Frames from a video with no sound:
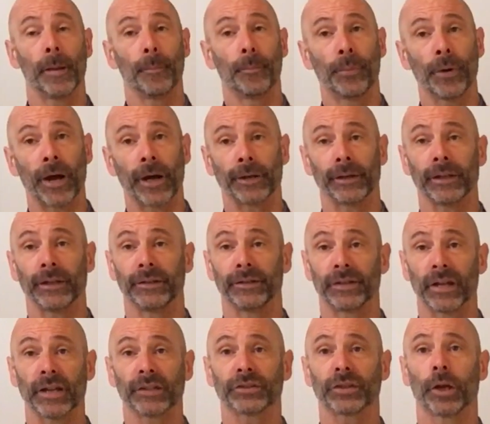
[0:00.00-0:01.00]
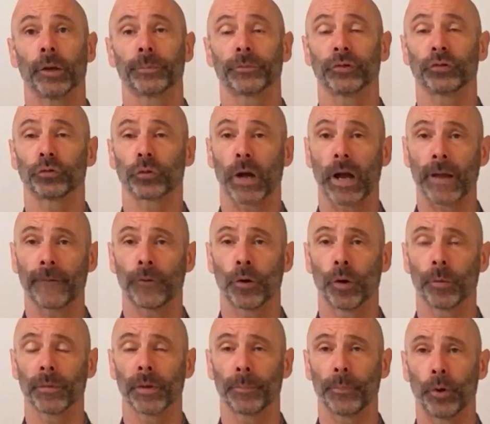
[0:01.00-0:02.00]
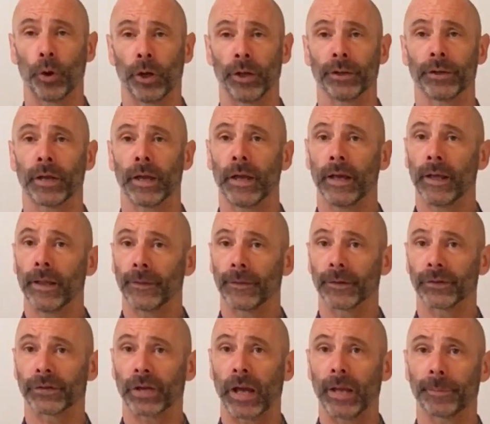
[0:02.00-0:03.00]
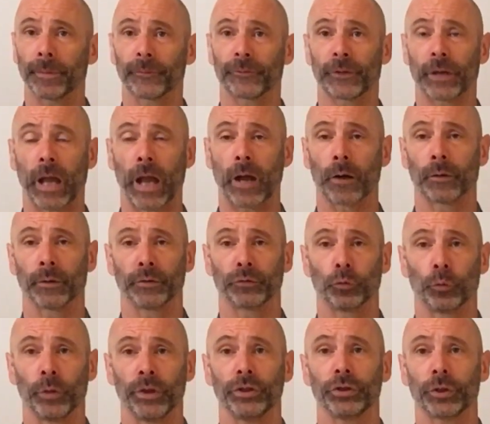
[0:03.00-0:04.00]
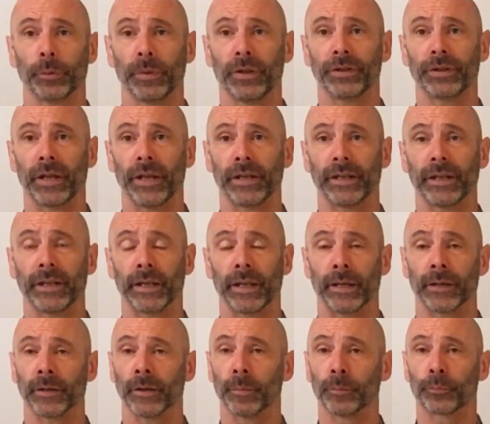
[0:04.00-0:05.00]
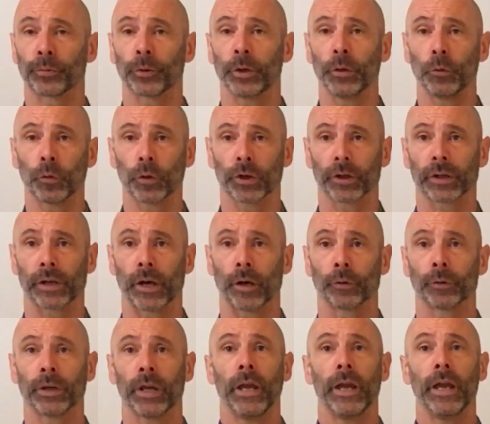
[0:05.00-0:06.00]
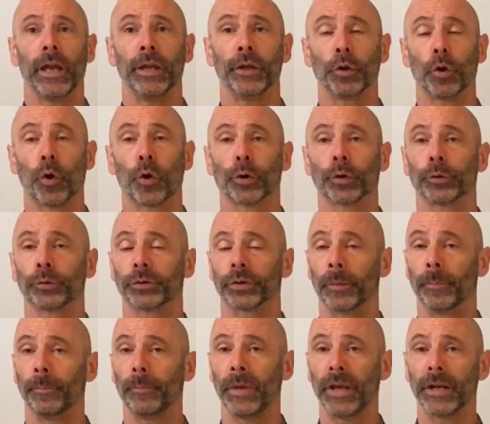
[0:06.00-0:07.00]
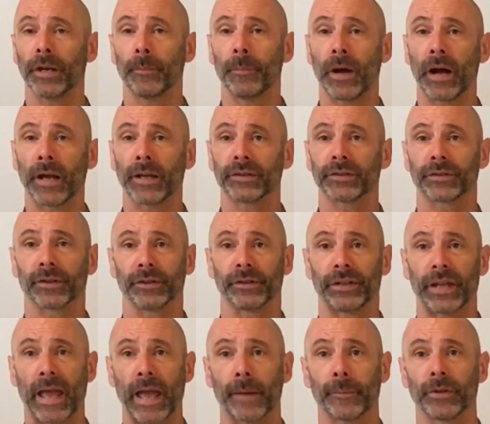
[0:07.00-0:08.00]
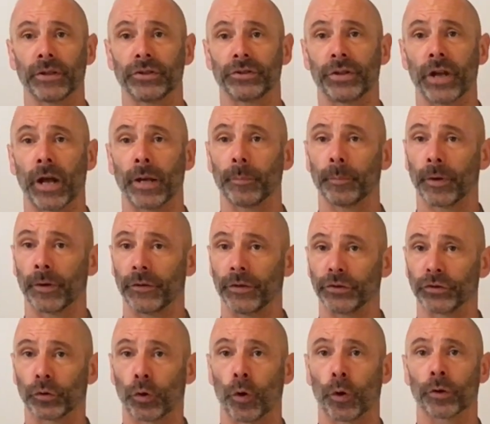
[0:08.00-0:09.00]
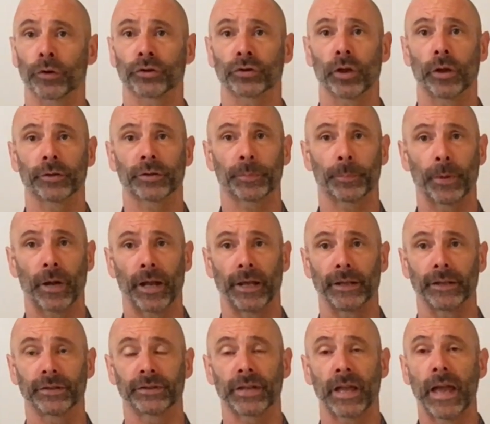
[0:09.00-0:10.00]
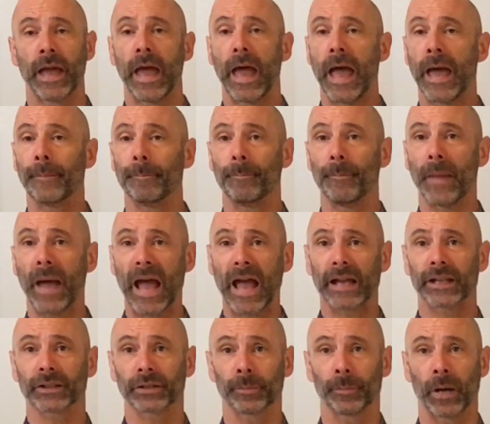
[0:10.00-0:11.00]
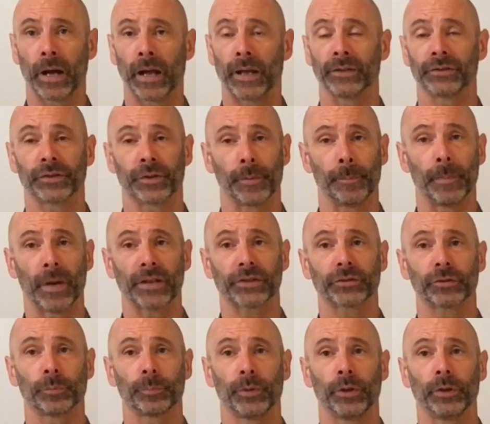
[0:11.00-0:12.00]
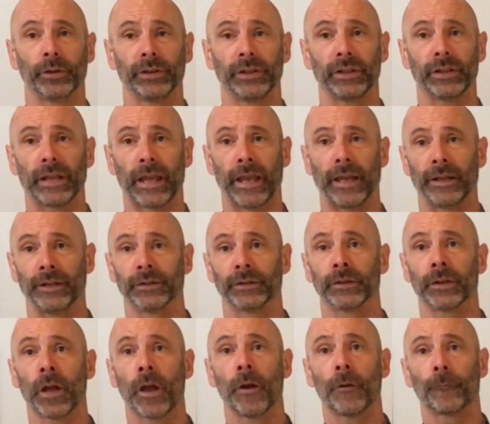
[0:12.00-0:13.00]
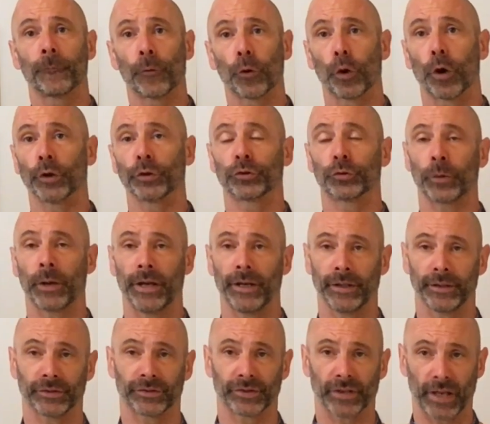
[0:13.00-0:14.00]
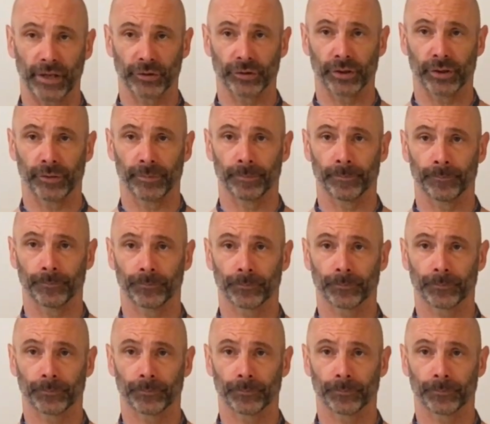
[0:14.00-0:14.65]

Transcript: But it does help to drive home the point the type of calories we should be taking in pre workout in order to minimize the damage done by these cortisol spikes and maximize the muscle building gains for our training session.